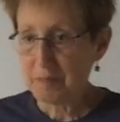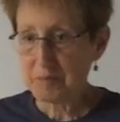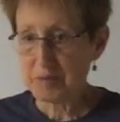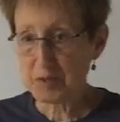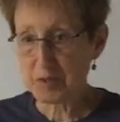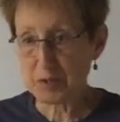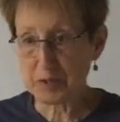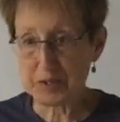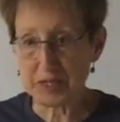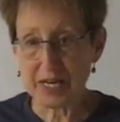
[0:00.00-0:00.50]

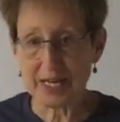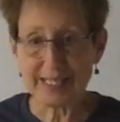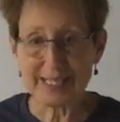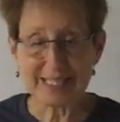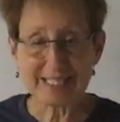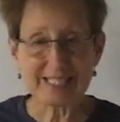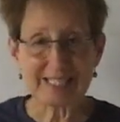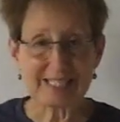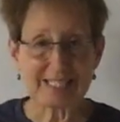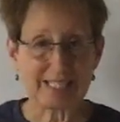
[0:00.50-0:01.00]
So they're not
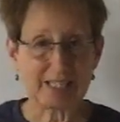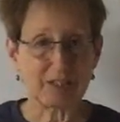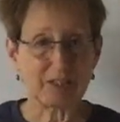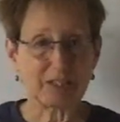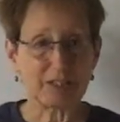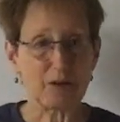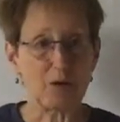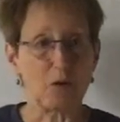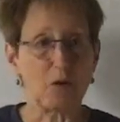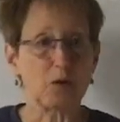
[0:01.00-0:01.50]

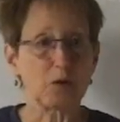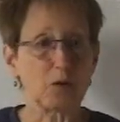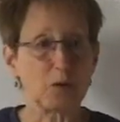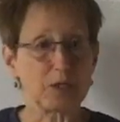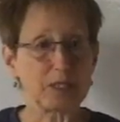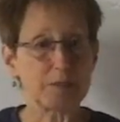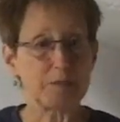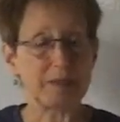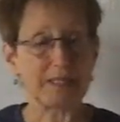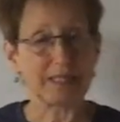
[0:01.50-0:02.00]
necessarily all
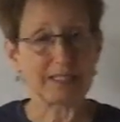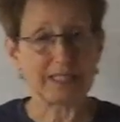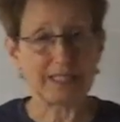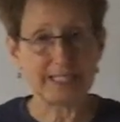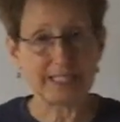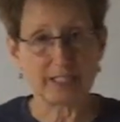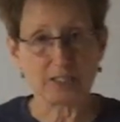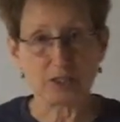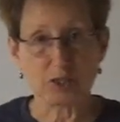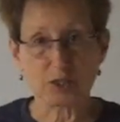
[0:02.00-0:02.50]
going to be
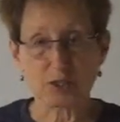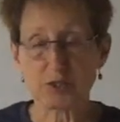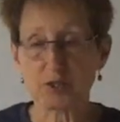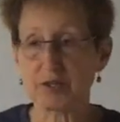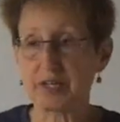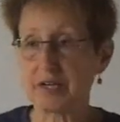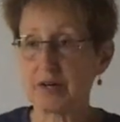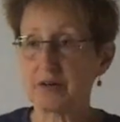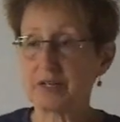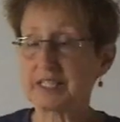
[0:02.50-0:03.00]
linear. So
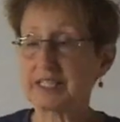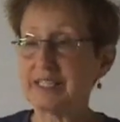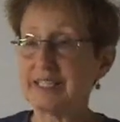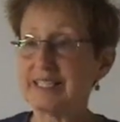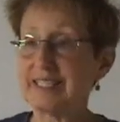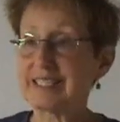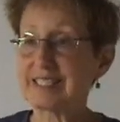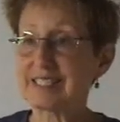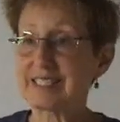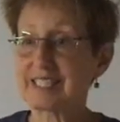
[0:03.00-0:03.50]
they aren't going
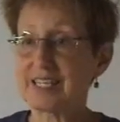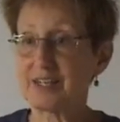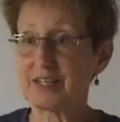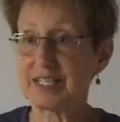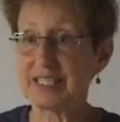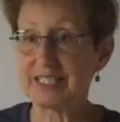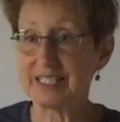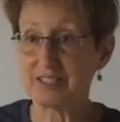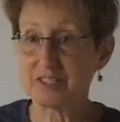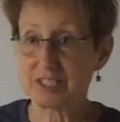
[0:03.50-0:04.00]
to
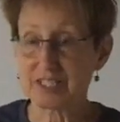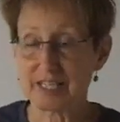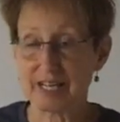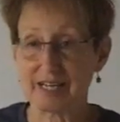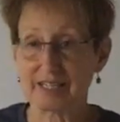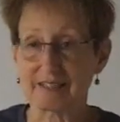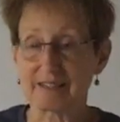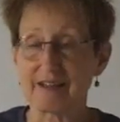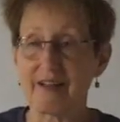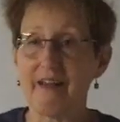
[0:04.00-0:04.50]
necessarily
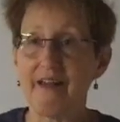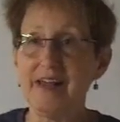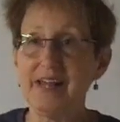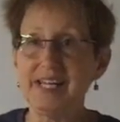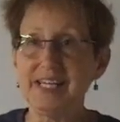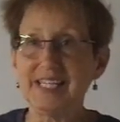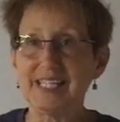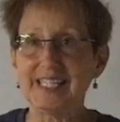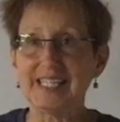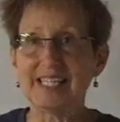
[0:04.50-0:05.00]
intersect
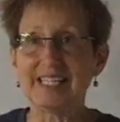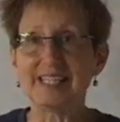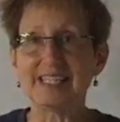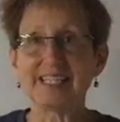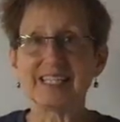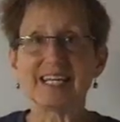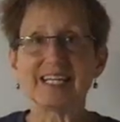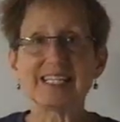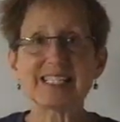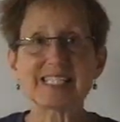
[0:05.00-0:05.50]
in the
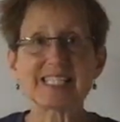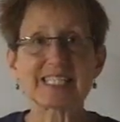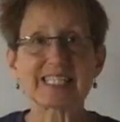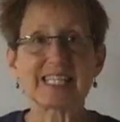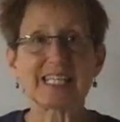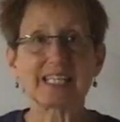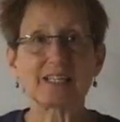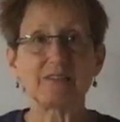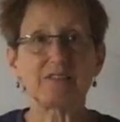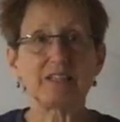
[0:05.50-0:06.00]
nice
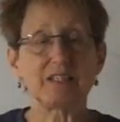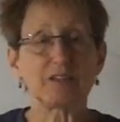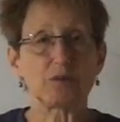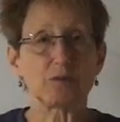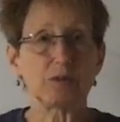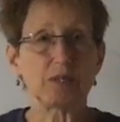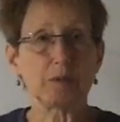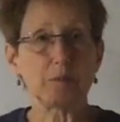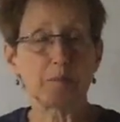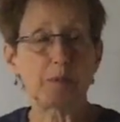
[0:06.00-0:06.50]
thing of
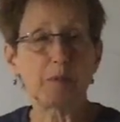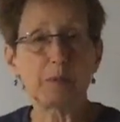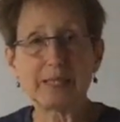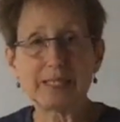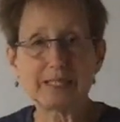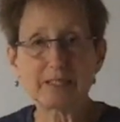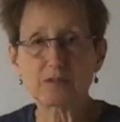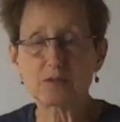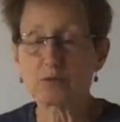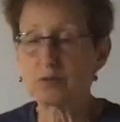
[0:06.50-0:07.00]
either in a
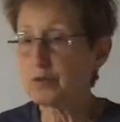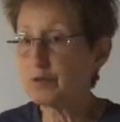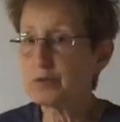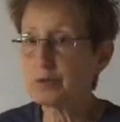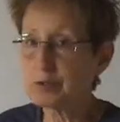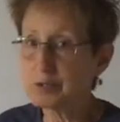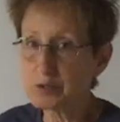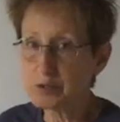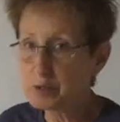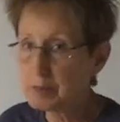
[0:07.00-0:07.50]
point or an
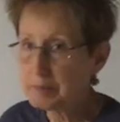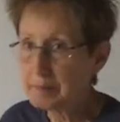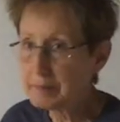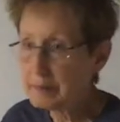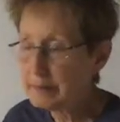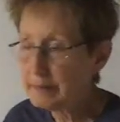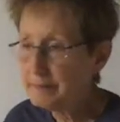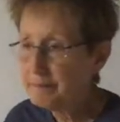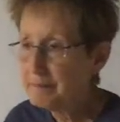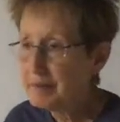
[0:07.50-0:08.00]
order
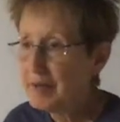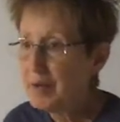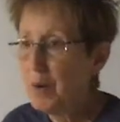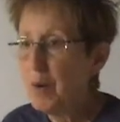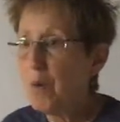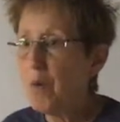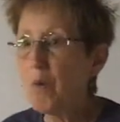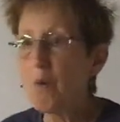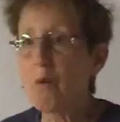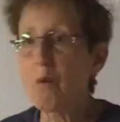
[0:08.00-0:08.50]
triple
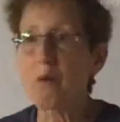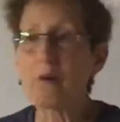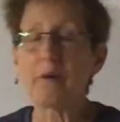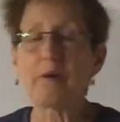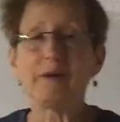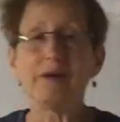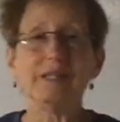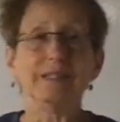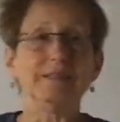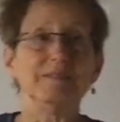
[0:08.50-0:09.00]

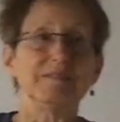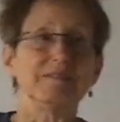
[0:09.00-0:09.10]
or